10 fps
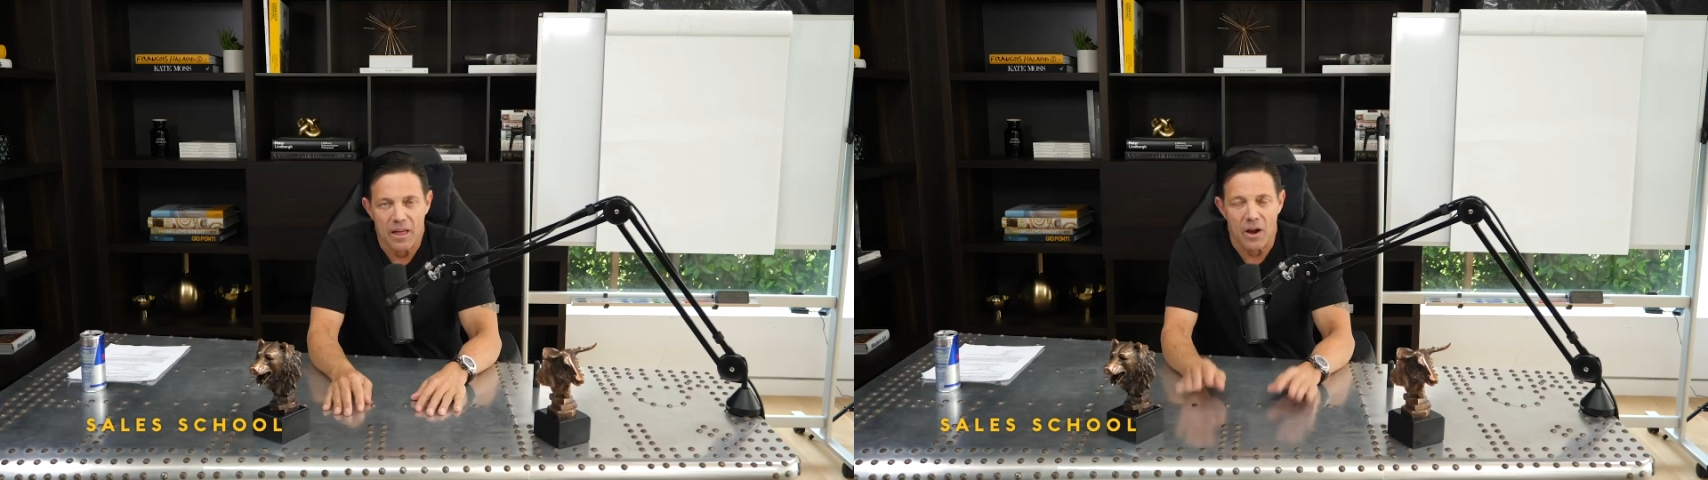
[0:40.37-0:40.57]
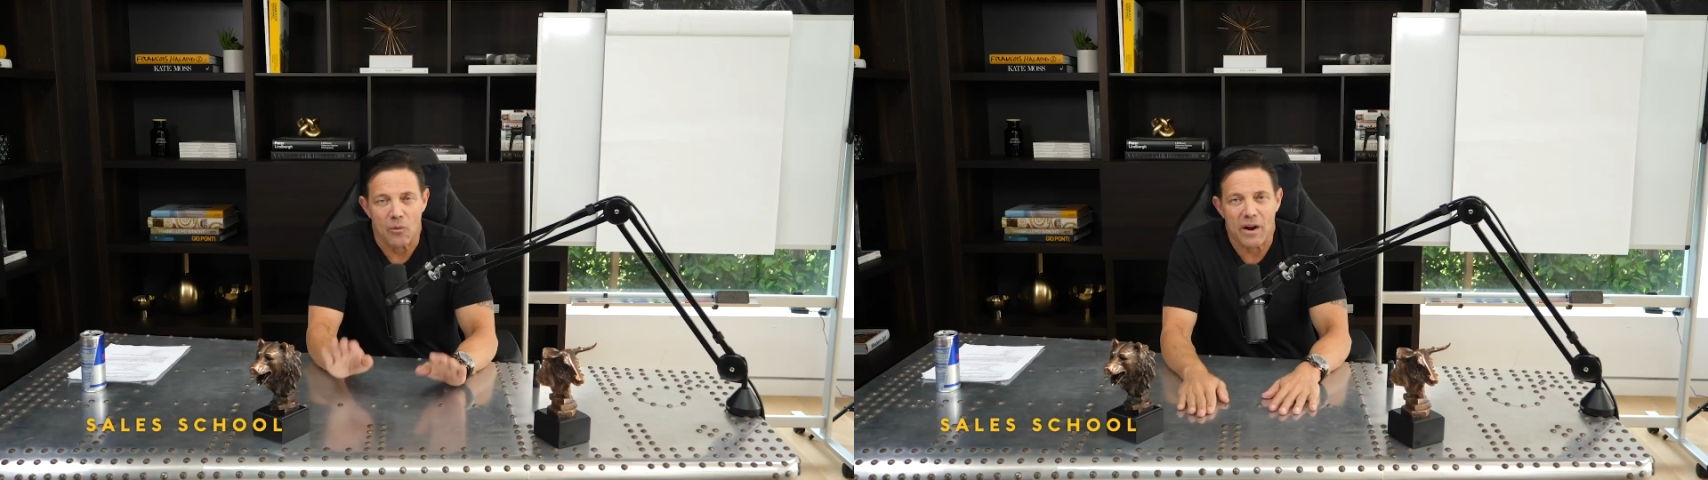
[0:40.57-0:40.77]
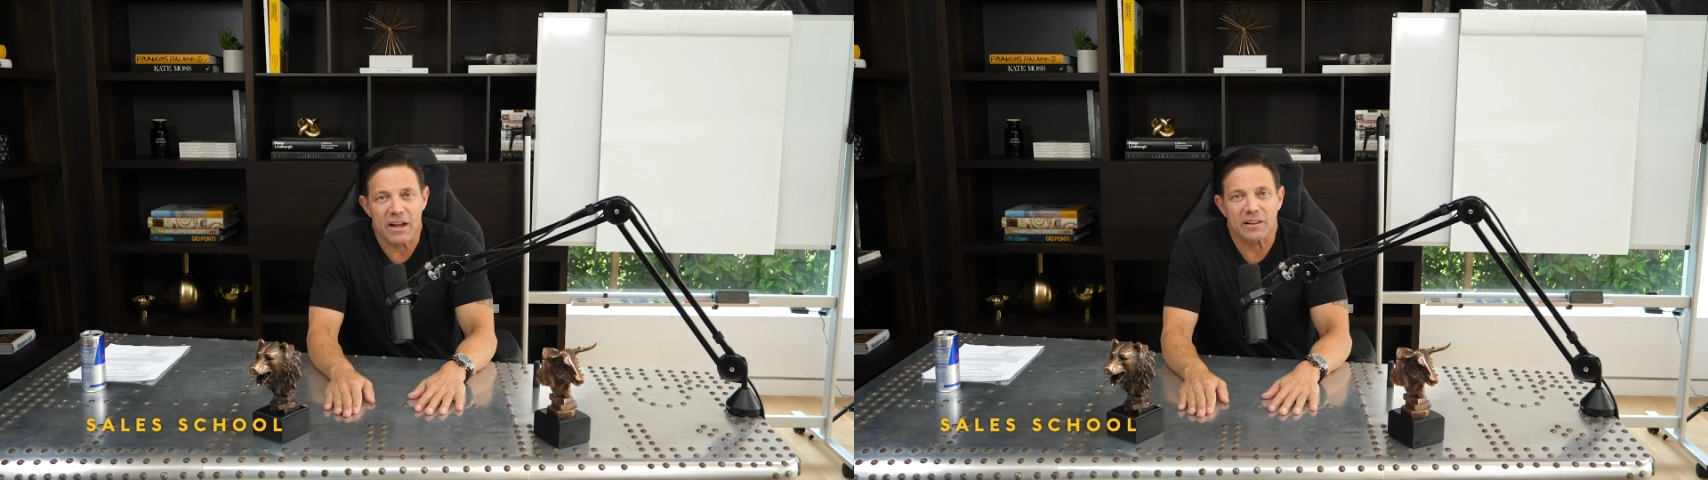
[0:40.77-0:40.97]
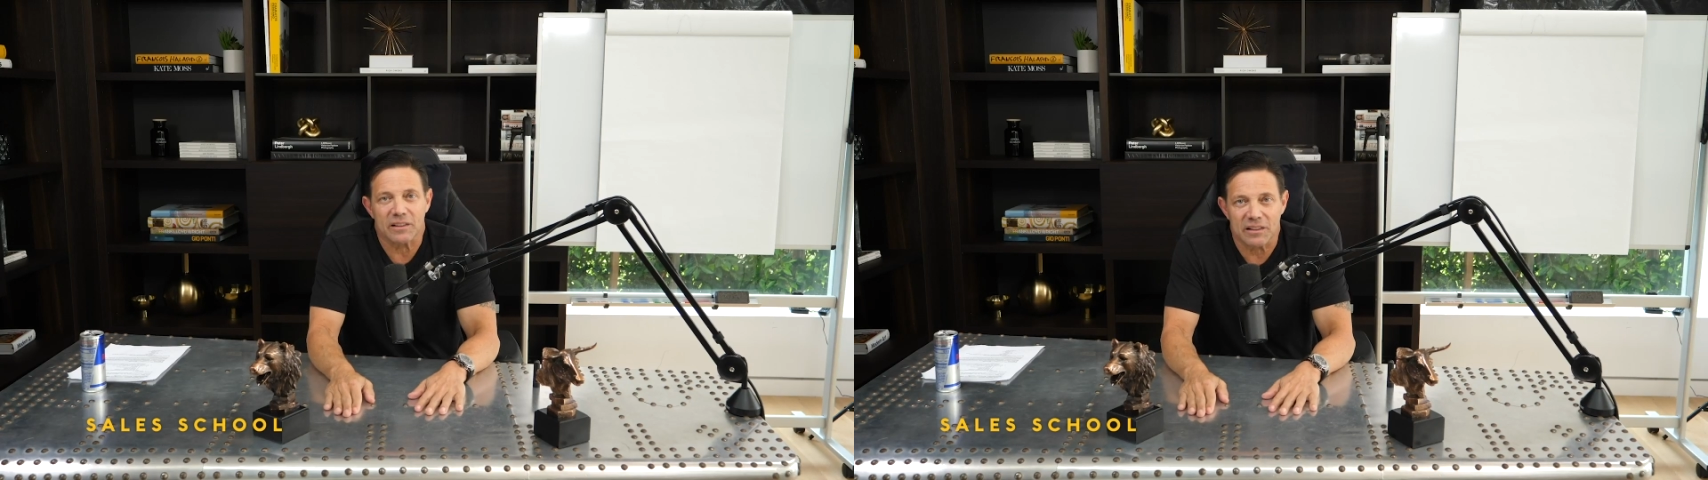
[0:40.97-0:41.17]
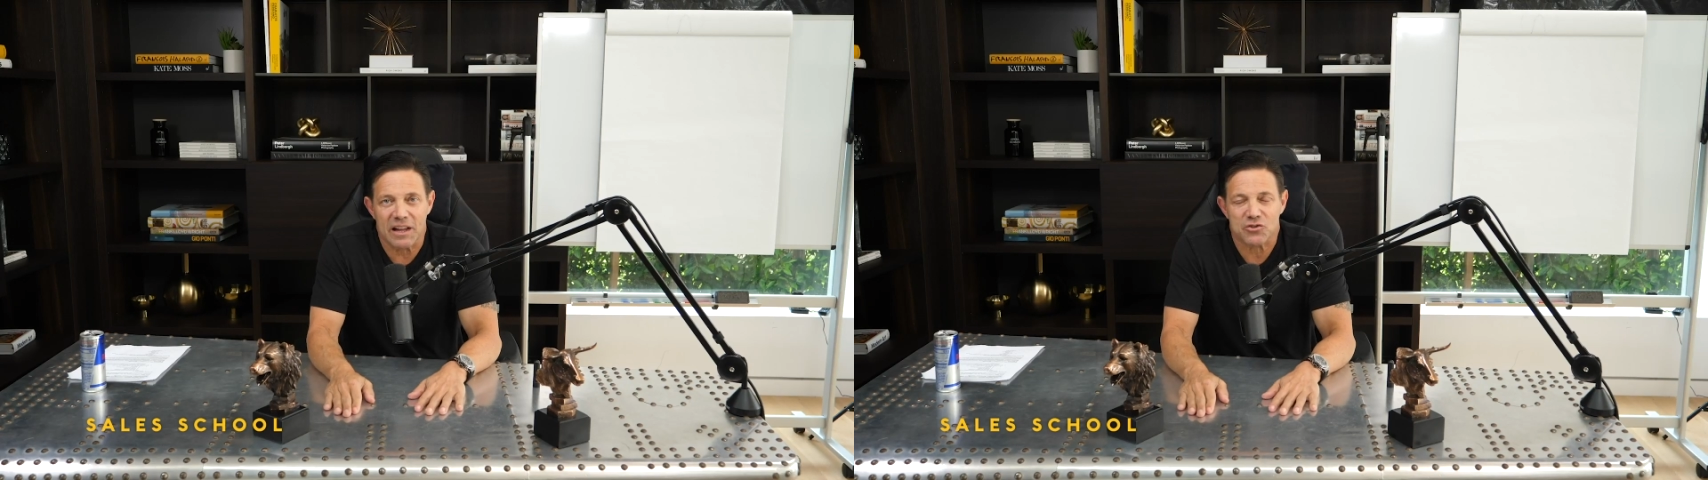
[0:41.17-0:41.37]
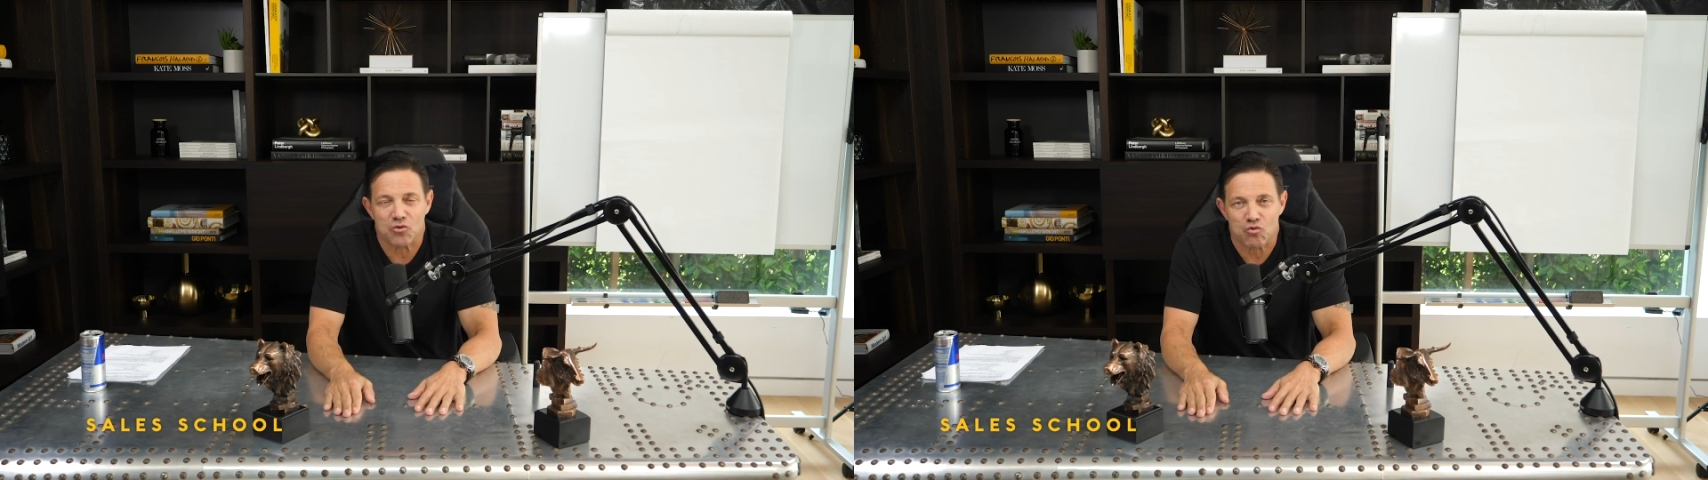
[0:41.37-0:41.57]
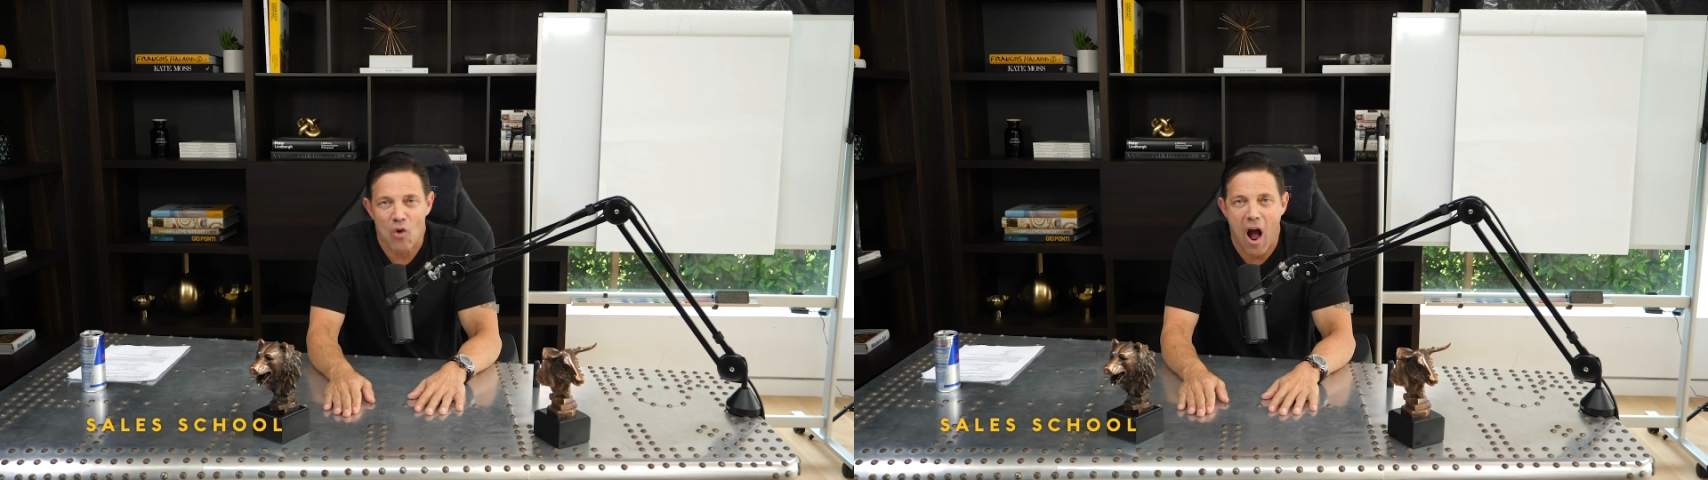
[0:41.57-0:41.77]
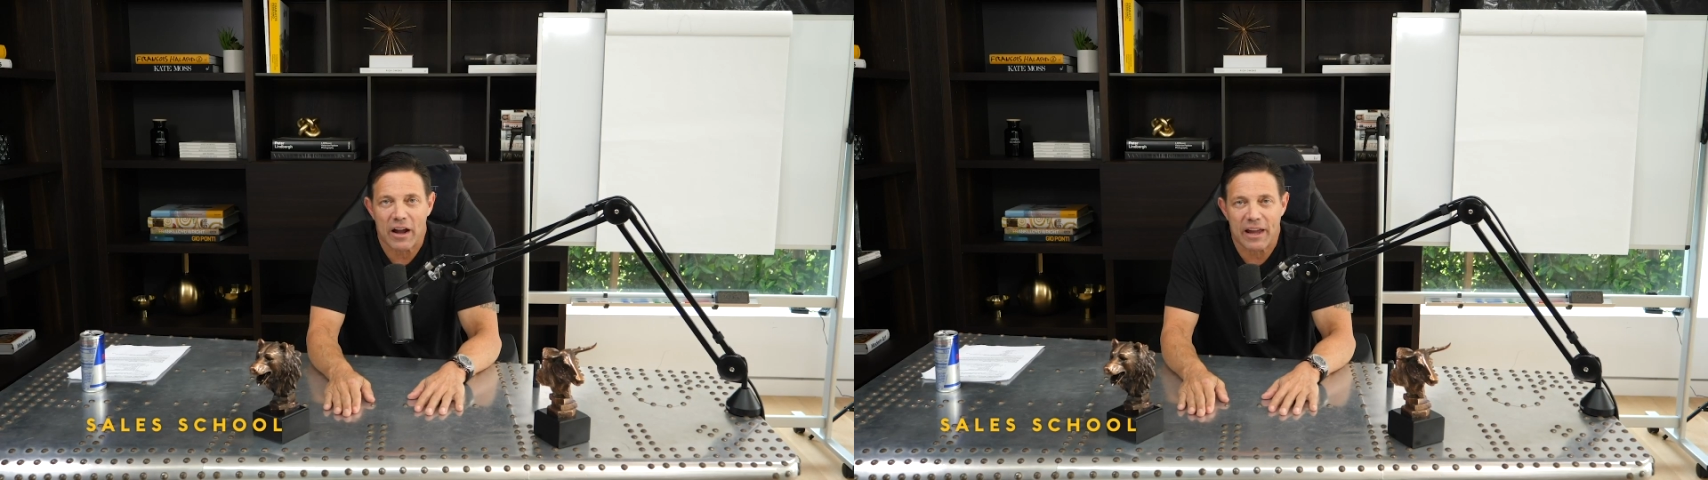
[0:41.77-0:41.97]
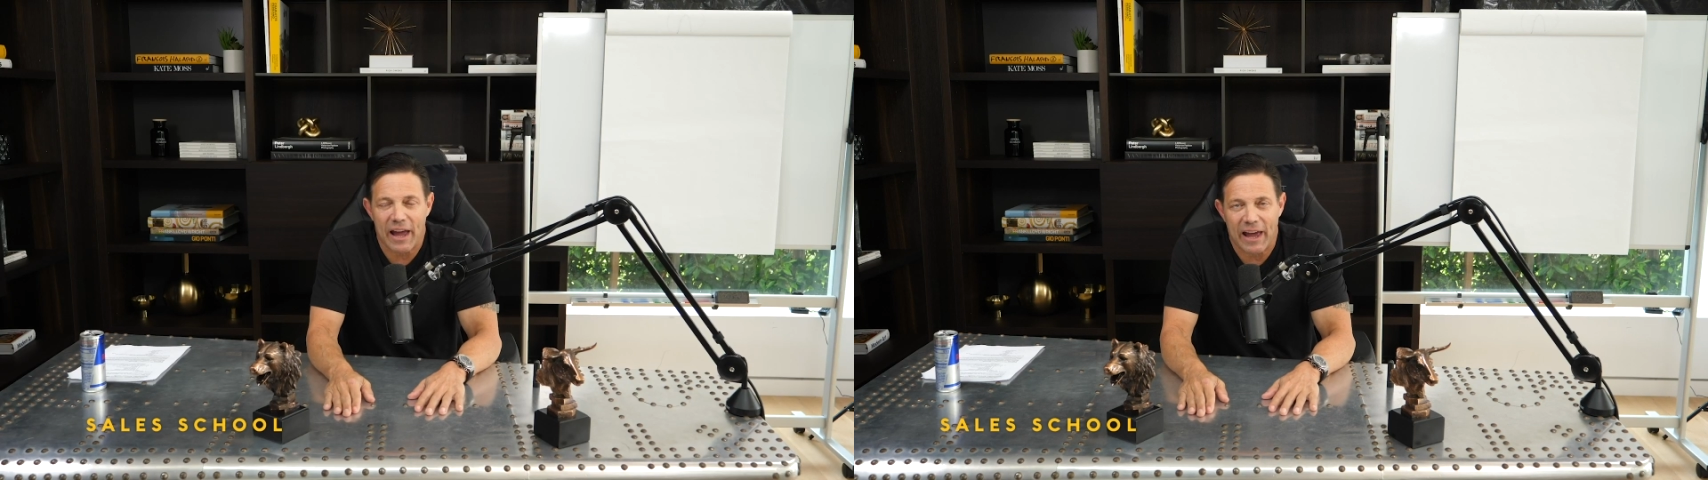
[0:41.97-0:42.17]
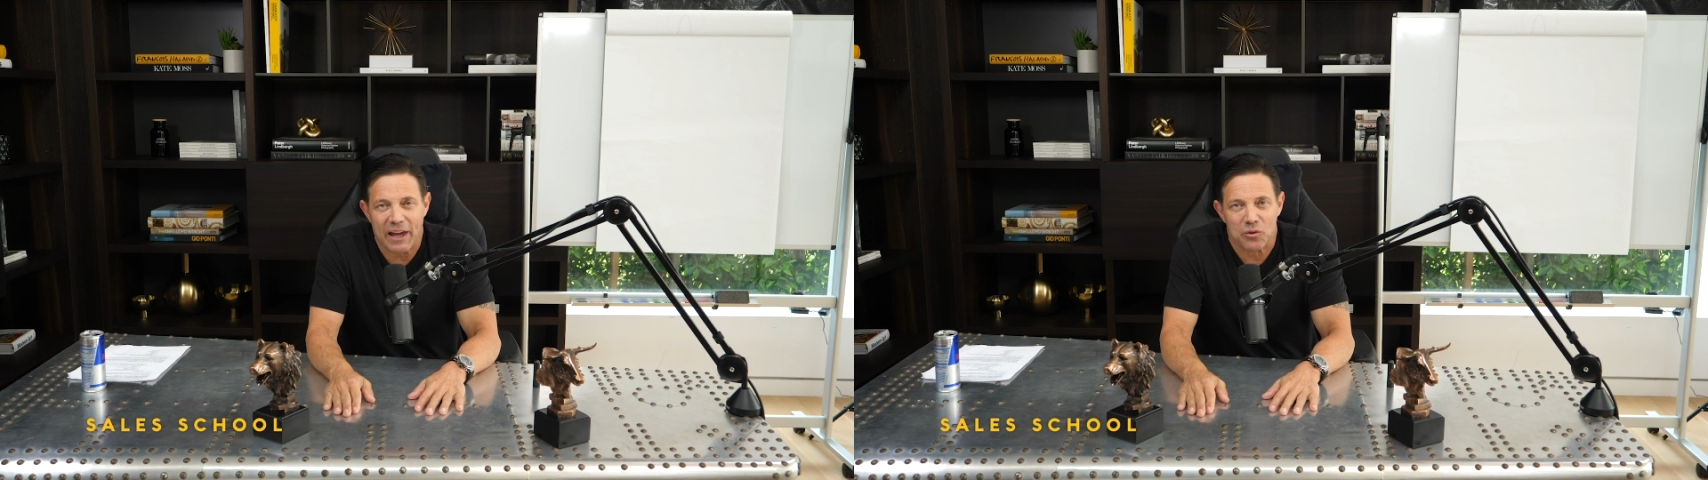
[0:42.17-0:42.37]
All right, let's rock
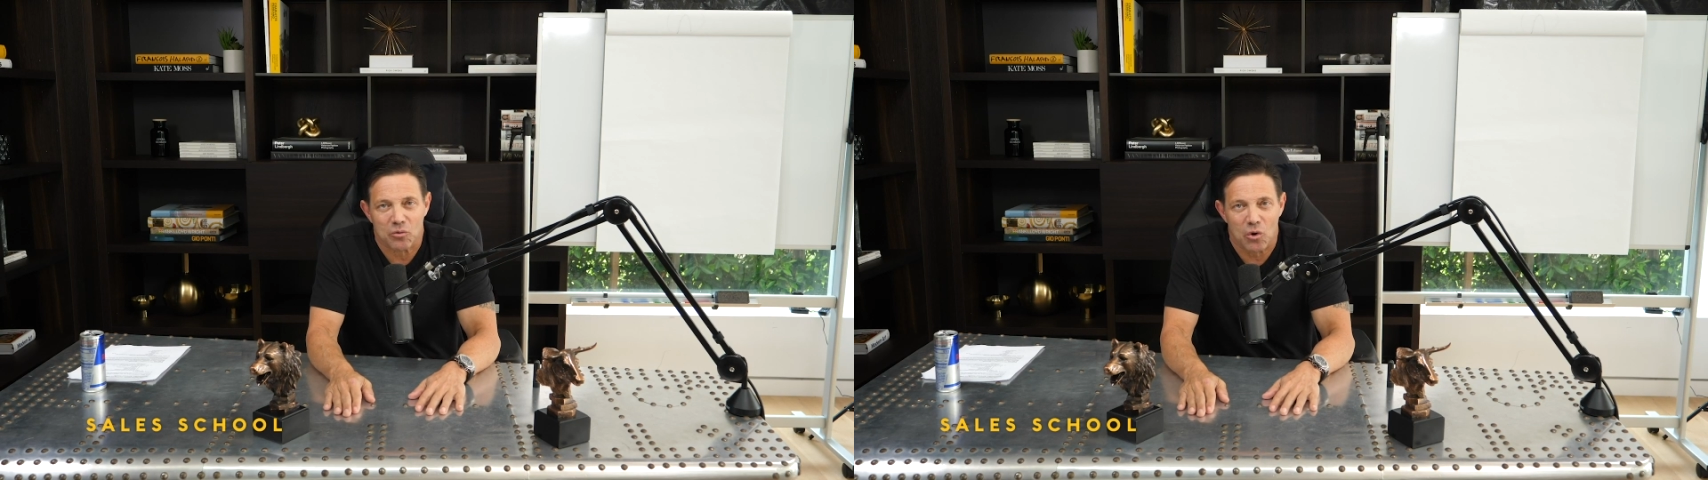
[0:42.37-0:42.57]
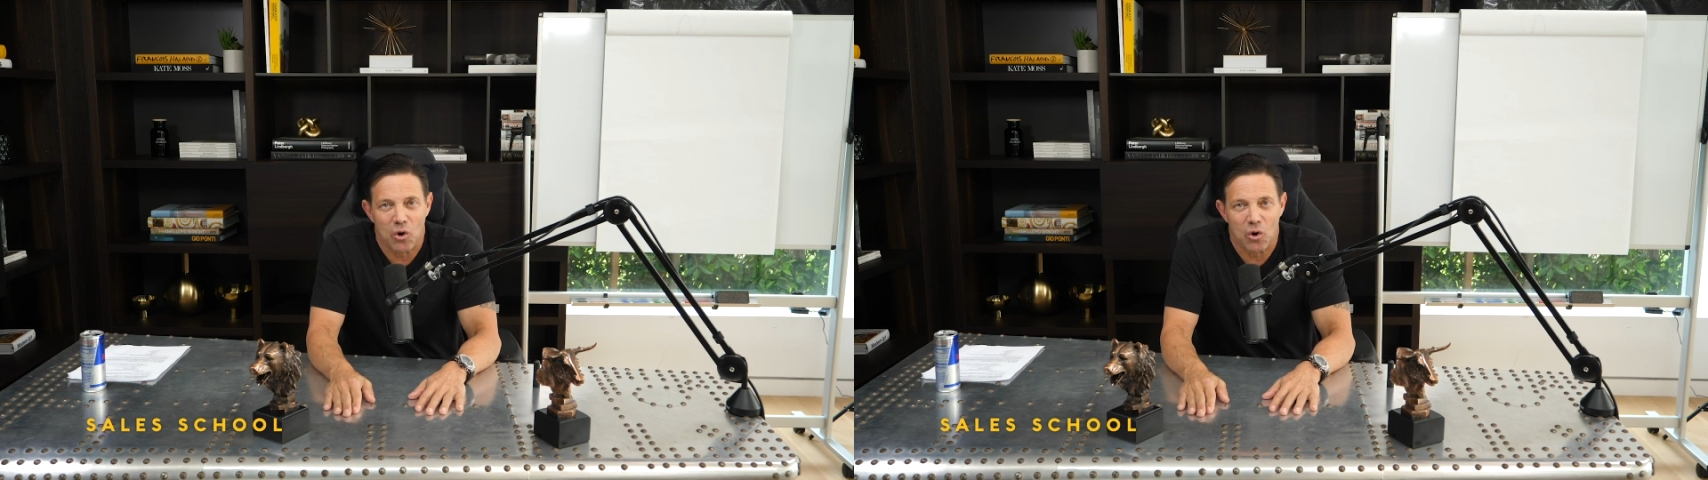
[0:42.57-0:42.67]
and